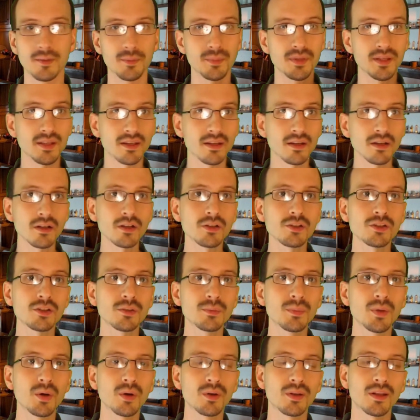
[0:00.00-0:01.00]
Pierre
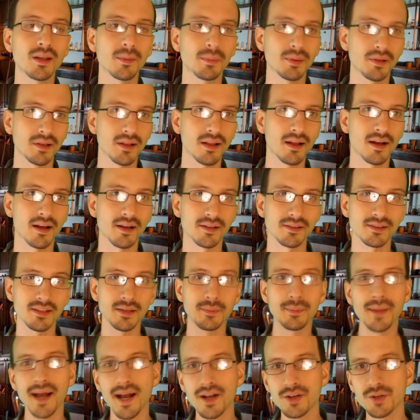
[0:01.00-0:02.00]
Simon Laplace
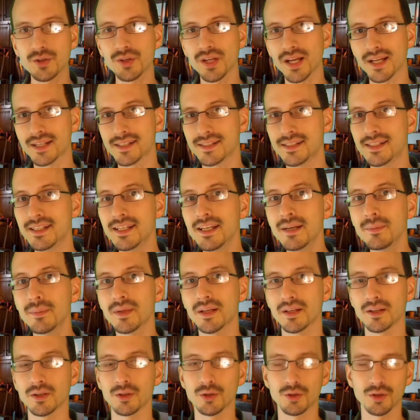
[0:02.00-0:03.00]
imagined a
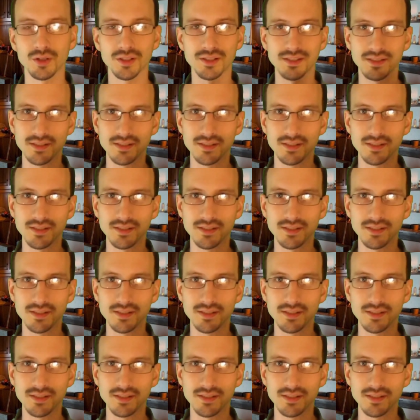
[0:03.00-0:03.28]
demon who could